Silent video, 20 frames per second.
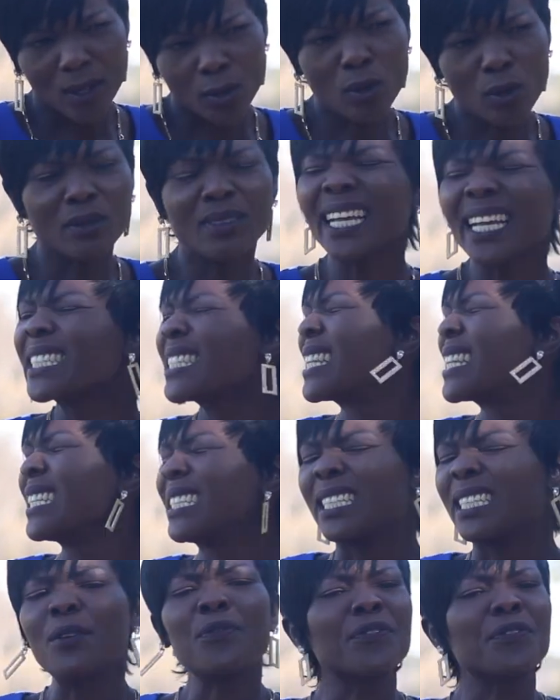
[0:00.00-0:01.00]
No, that's the
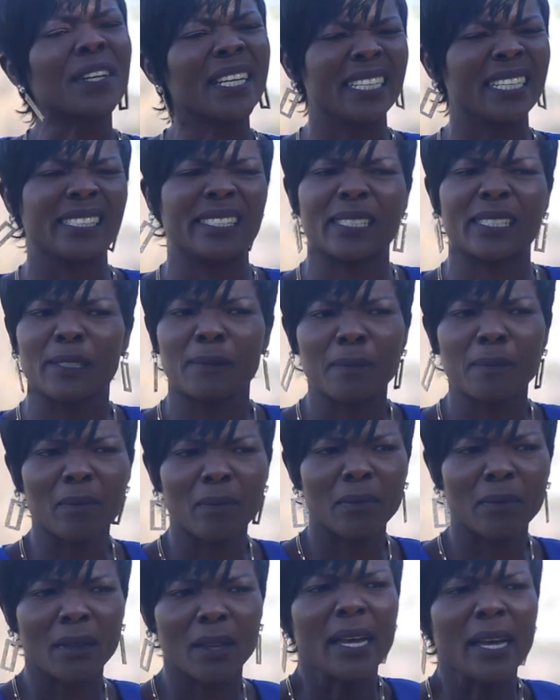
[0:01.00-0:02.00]
difference.
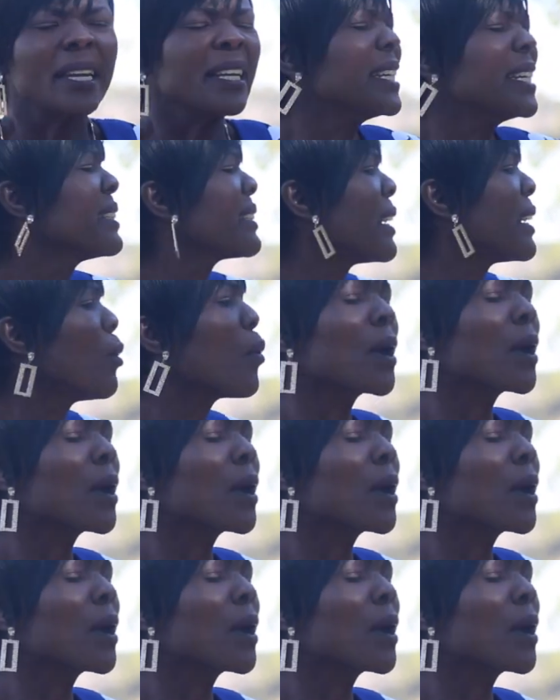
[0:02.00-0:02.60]
In the